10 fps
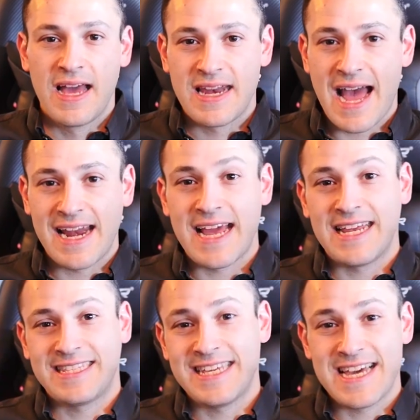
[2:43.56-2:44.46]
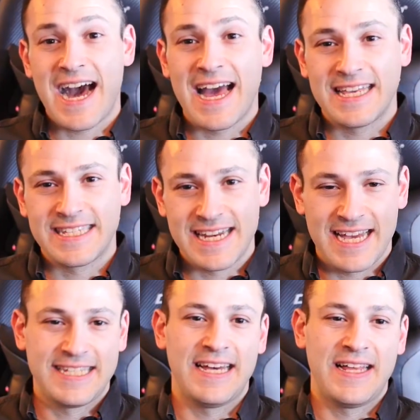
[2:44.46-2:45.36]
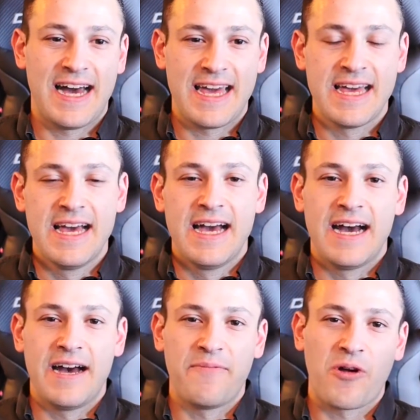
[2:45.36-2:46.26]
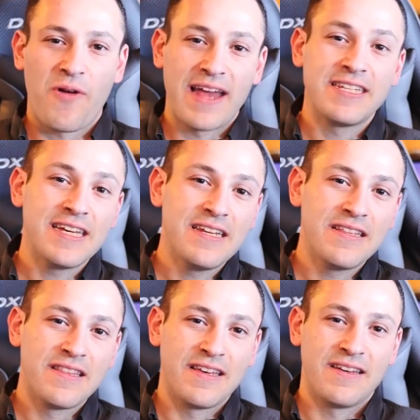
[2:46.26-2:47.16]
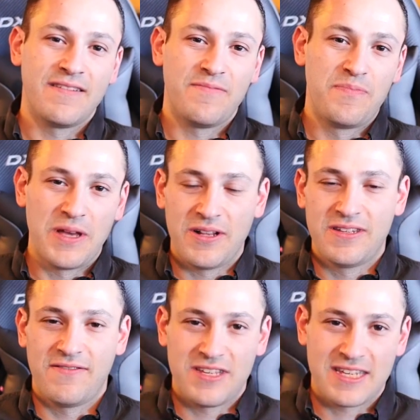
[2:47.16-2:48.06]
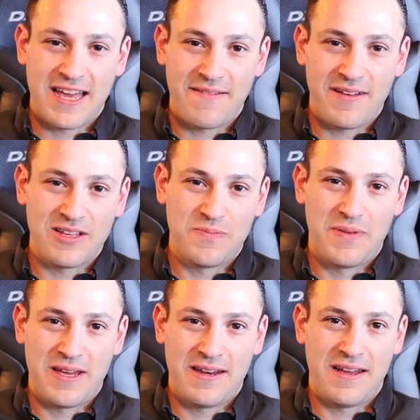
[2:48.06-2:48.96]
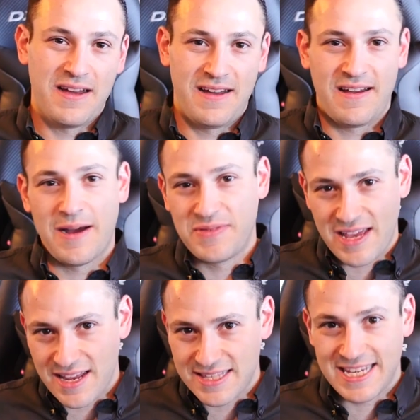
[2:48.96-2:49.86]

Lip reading: 980 Ti's in SLI. Granted, the build of this game has been updated